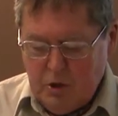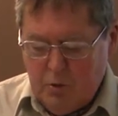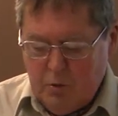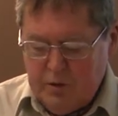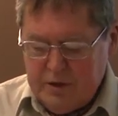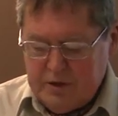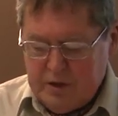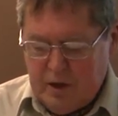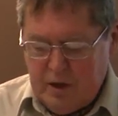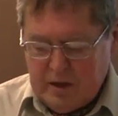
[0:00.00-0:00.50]

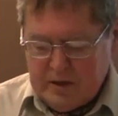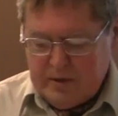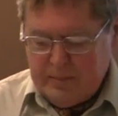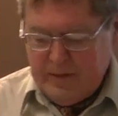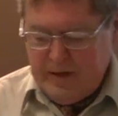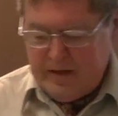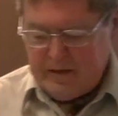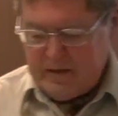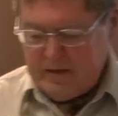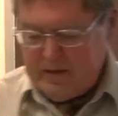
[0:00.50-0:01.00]
We talked
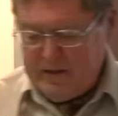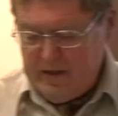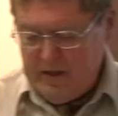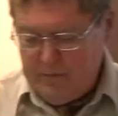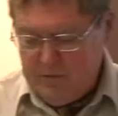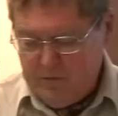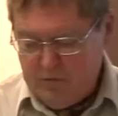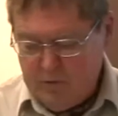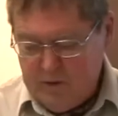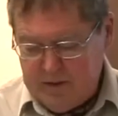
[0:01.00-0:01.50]
about the
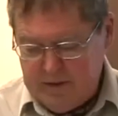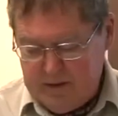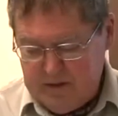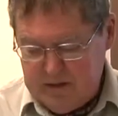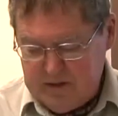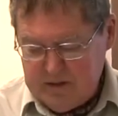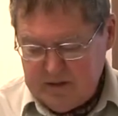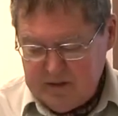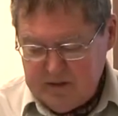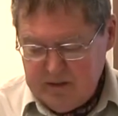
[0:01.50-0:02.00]
theme of
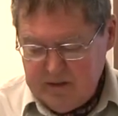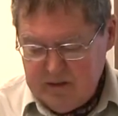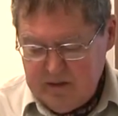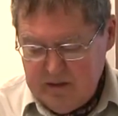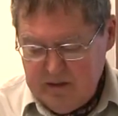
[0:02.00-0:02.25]
witness.